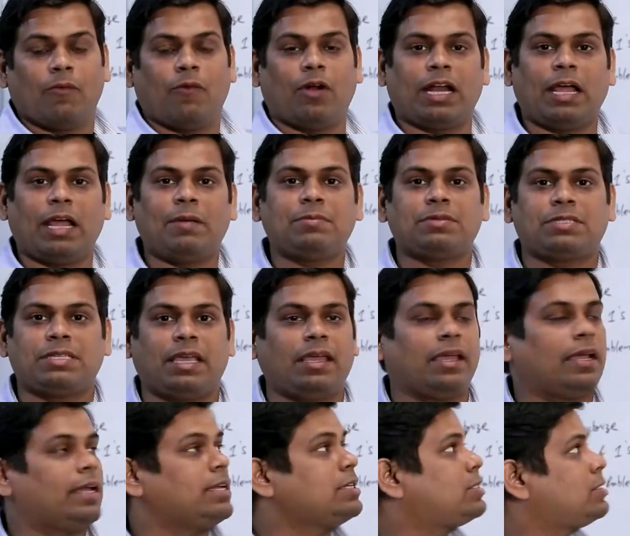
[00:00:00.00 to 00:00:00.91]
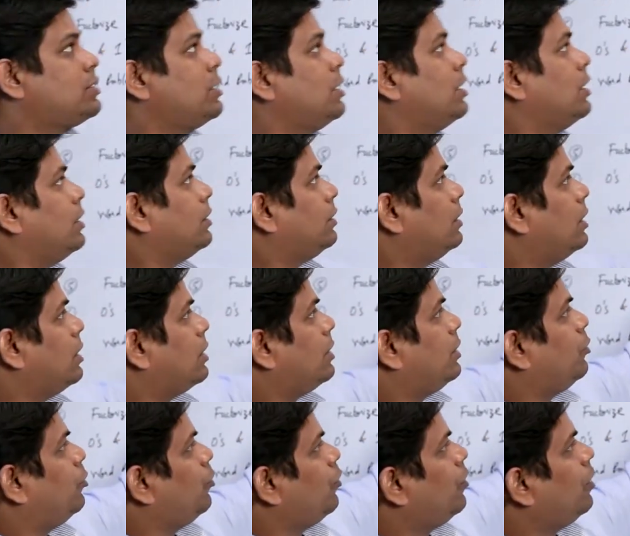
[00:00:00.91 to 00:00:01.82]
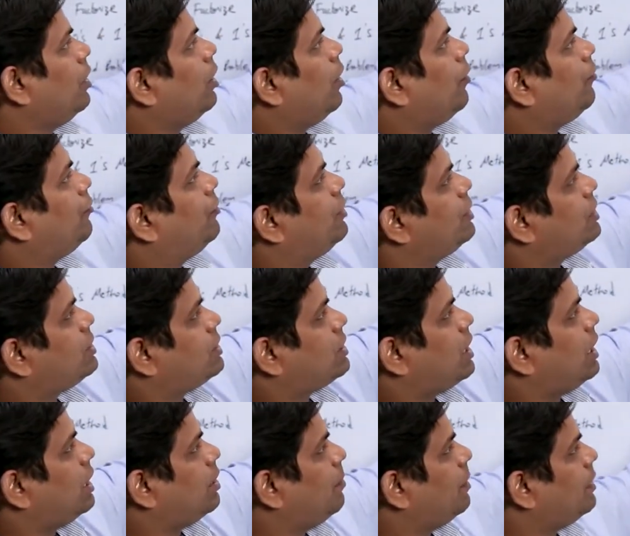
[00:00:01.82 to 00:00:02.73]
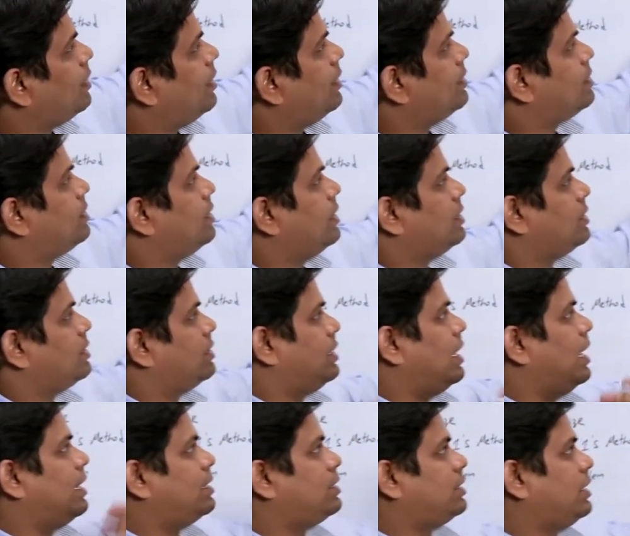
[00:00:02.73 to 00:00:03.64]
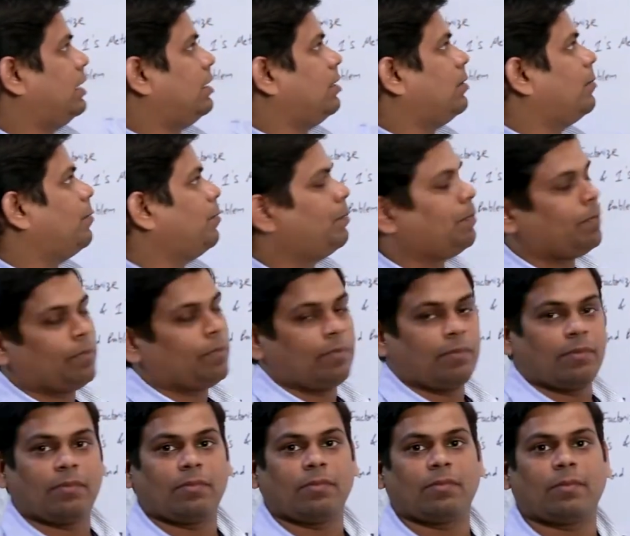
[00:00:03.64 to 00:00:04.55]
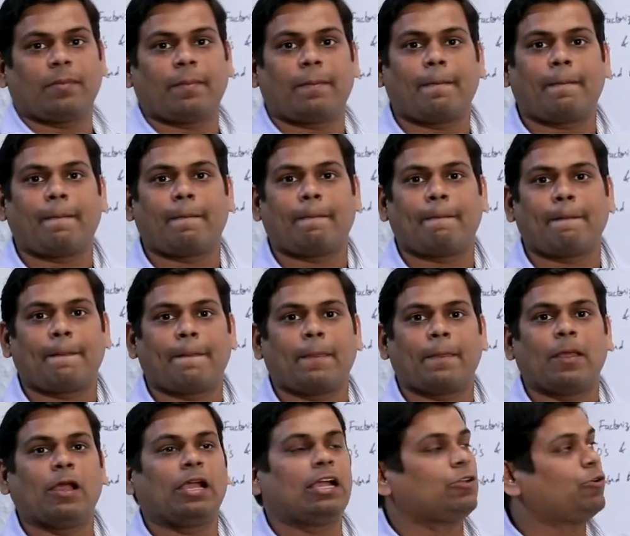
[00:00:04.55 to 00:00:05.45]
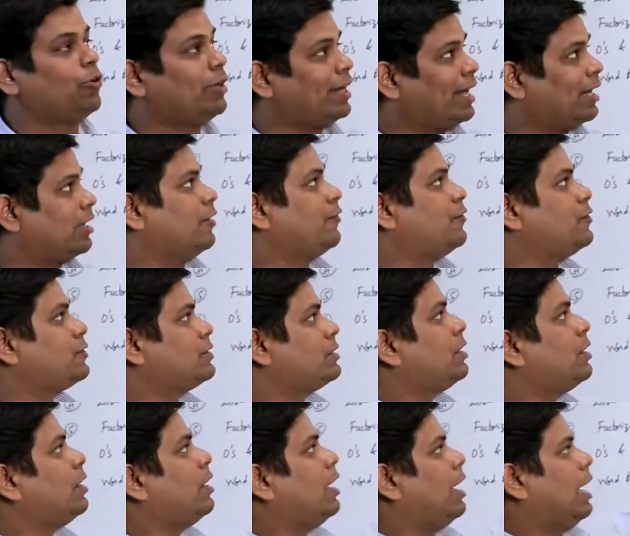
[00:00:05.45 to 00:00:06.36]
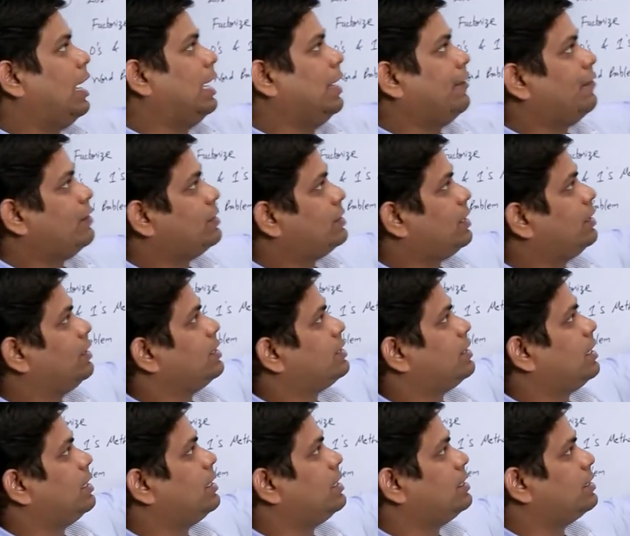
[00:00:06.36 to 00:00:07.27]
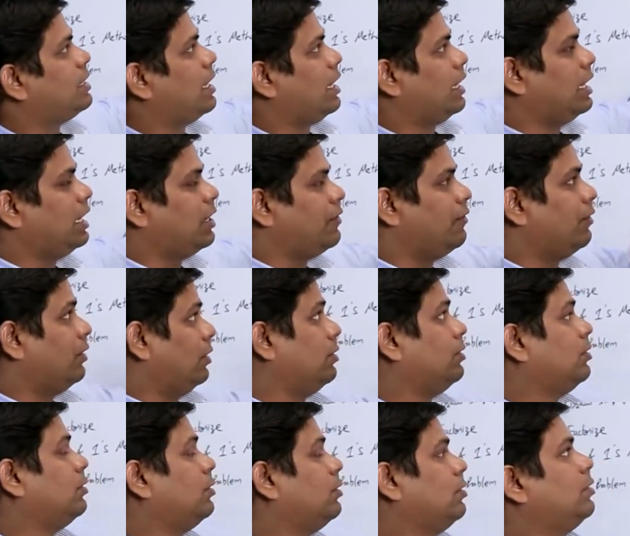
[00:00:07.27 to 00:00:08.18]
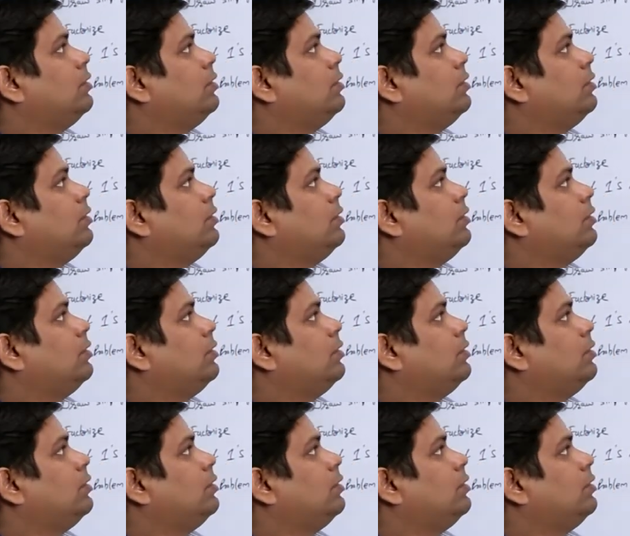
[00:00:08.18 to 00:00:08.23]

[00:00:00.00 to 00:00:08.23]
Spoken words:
What I am saying is the dual of this statement is this. That's it. Okay, don't get confused. I never said this and this are equal.